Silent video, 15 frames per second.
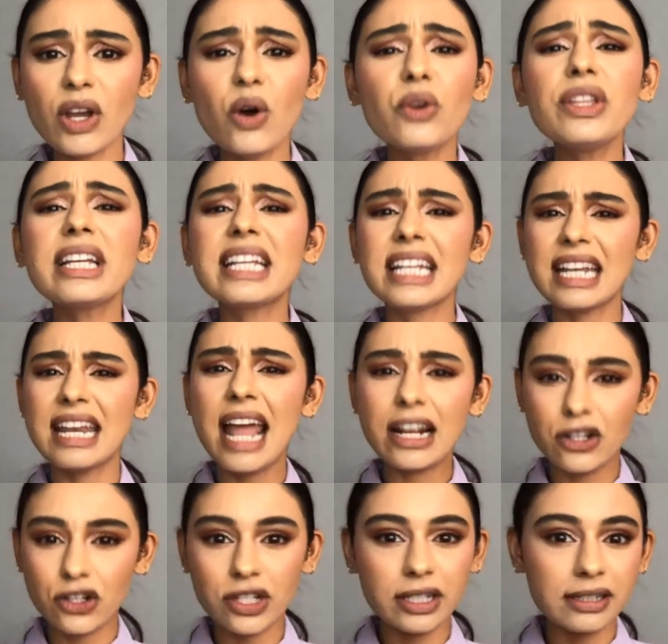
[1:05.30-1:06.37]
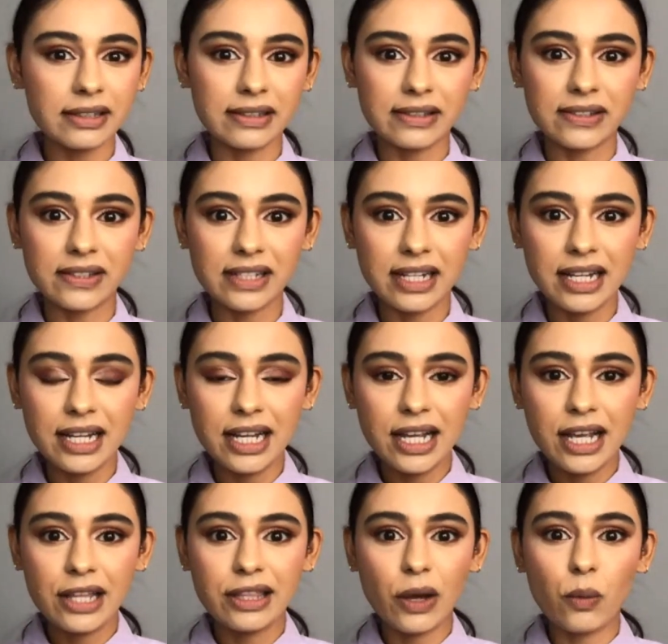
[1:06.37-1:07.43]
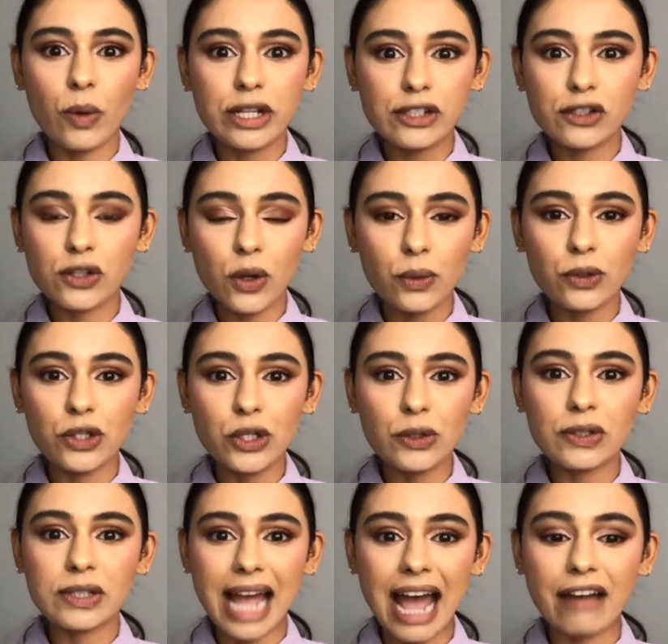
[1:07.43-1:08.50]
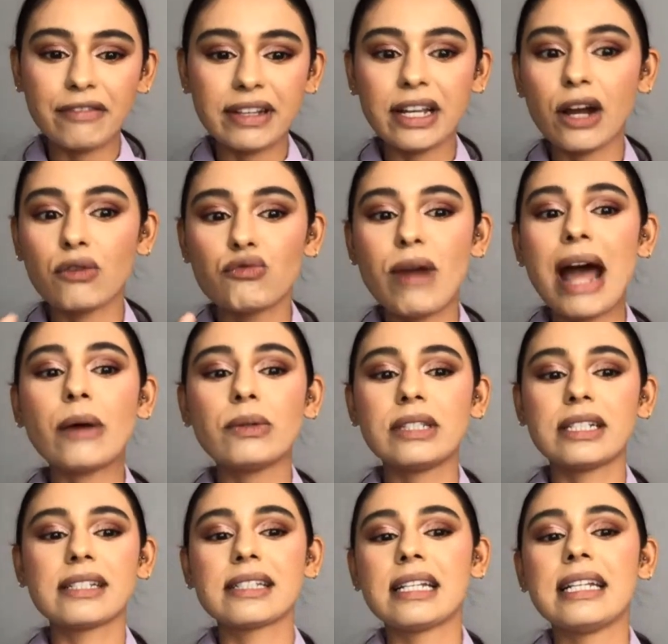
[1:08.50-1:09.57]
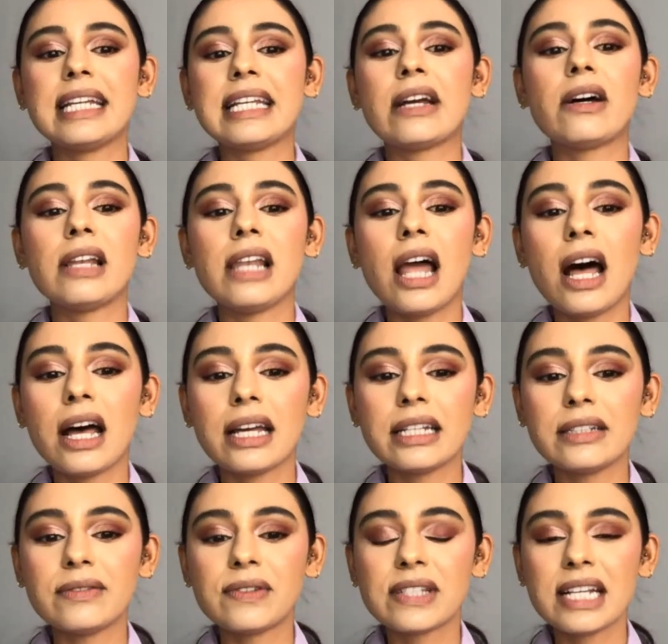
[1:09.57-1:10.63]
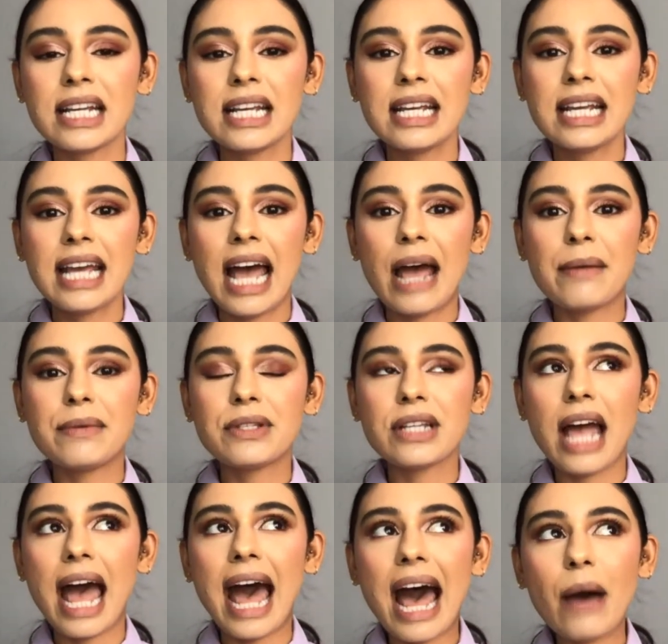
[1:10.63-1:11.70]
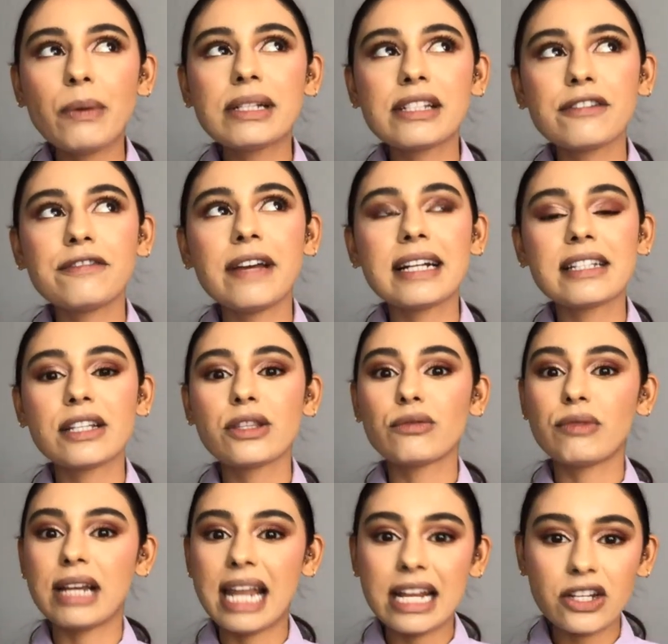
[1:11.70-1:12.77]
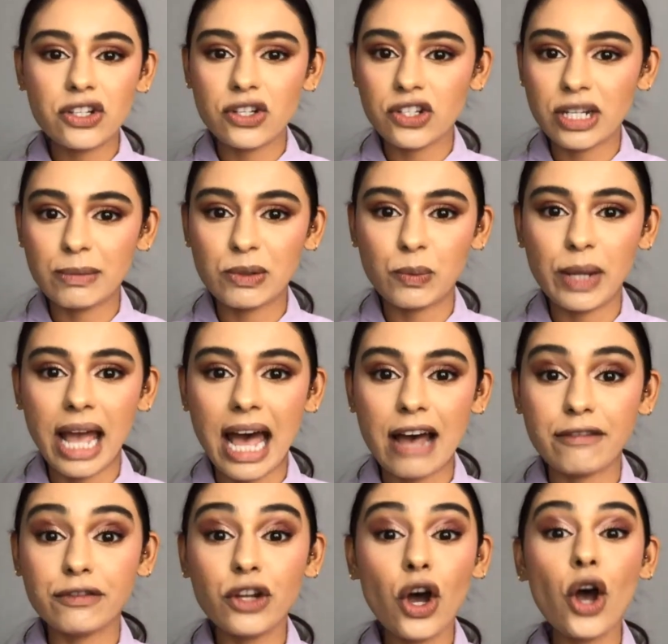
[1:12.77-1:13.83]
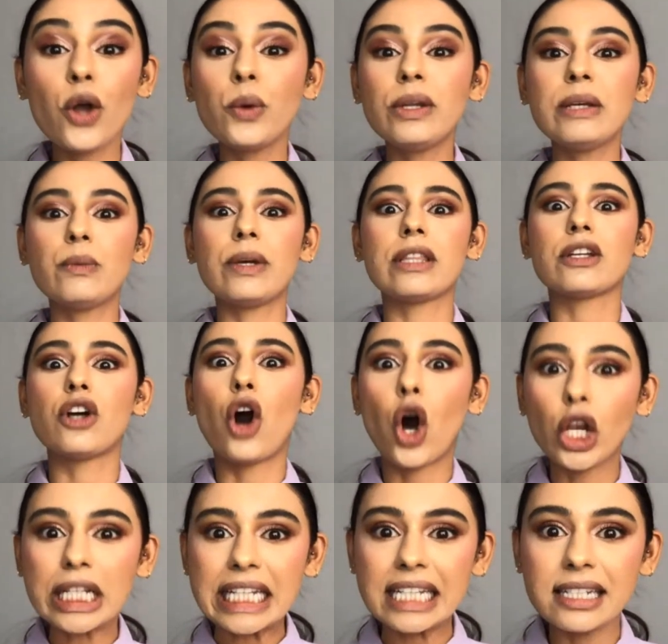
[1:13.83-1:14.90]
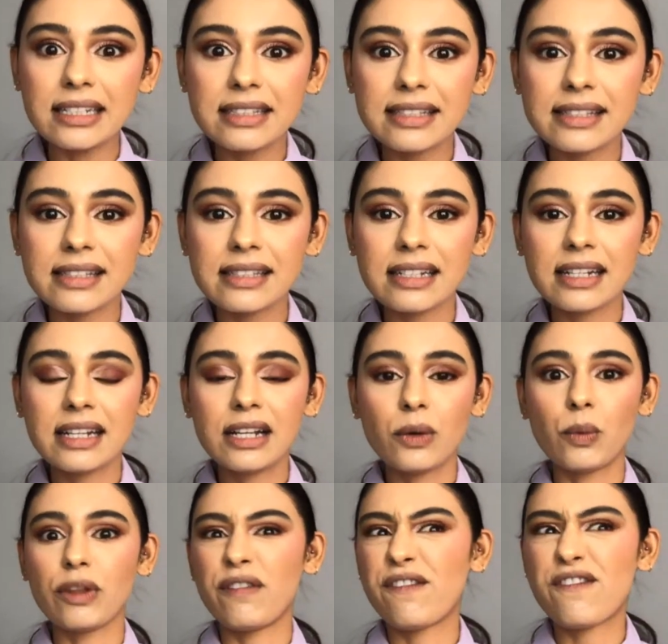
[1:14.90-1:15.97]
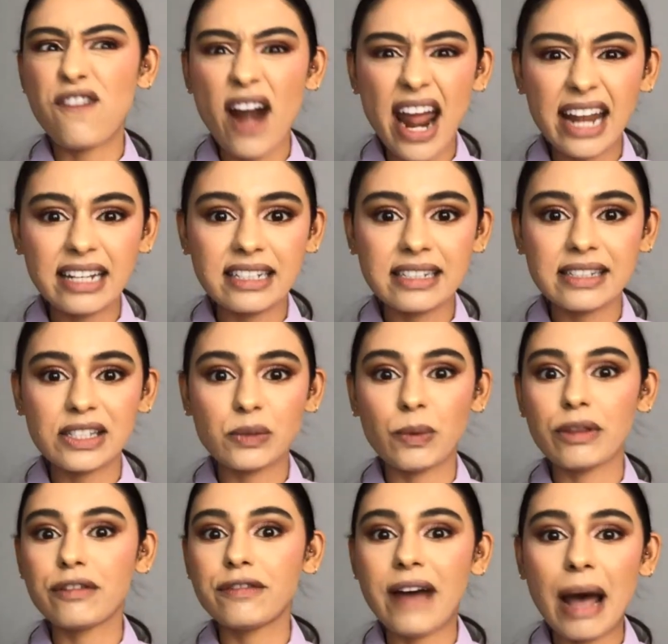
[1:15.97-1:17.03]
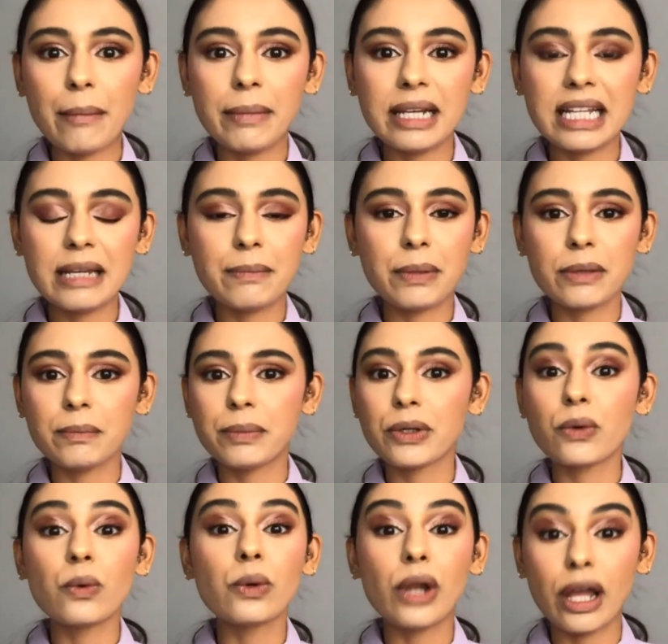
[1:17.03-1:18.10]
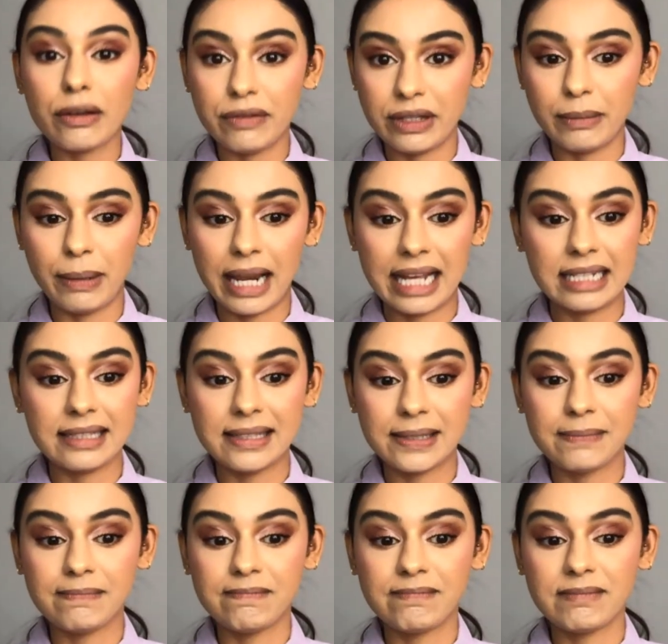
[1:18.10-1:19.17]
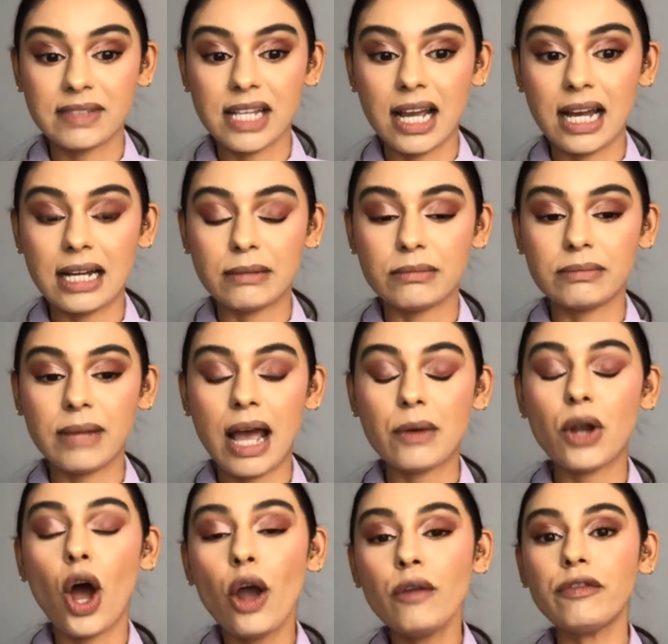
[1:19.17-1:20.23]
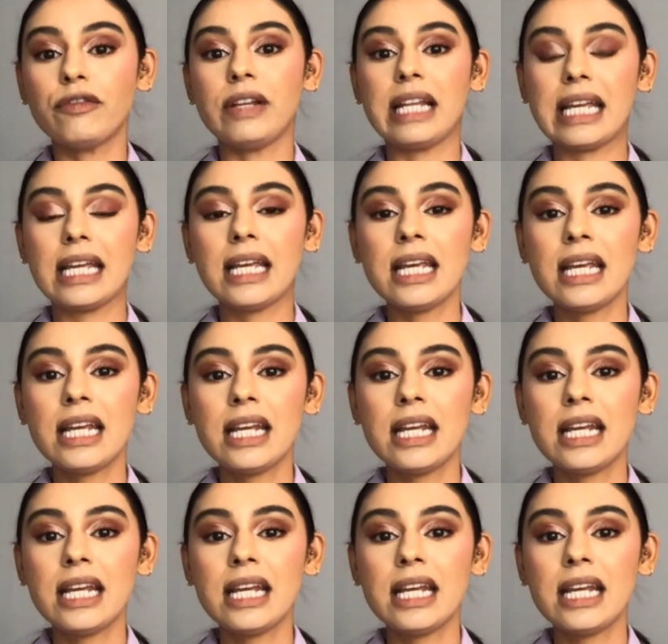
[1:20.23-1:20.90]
on the connections that we're so used to having around us and in our lives, and how it's affecting the relationships we have, not only with colleagues, with friends, with family, but all over the place. And hopefully,